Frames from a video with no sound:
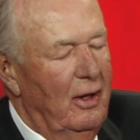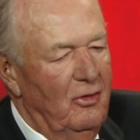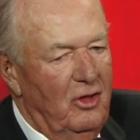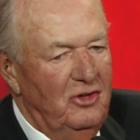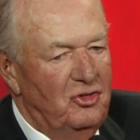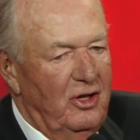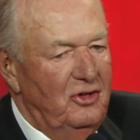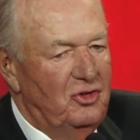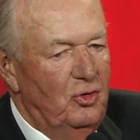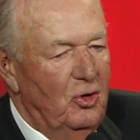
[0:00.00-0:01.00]

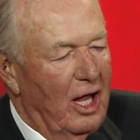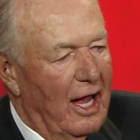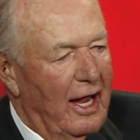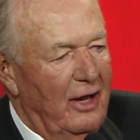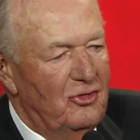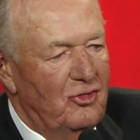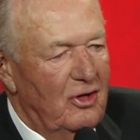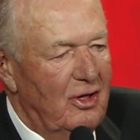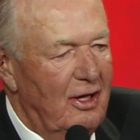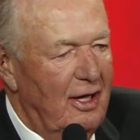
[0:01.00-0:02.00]
these two guys,
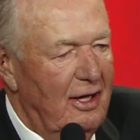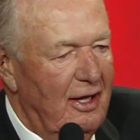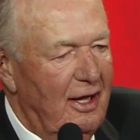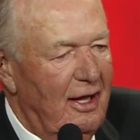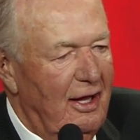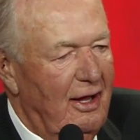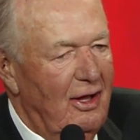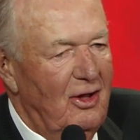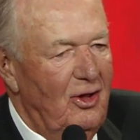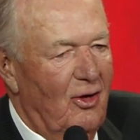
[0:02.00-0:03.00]

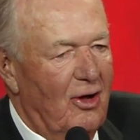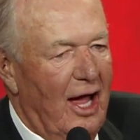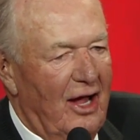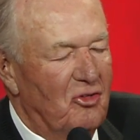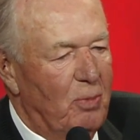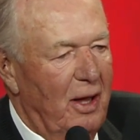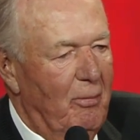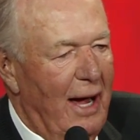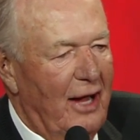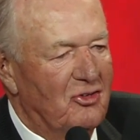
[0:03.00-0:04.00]
you know, guys play
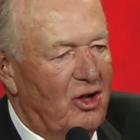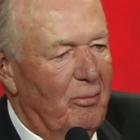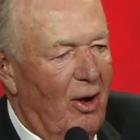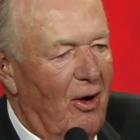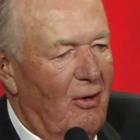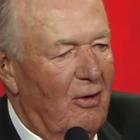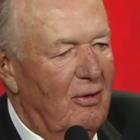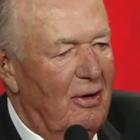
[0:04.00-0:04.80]
basketball.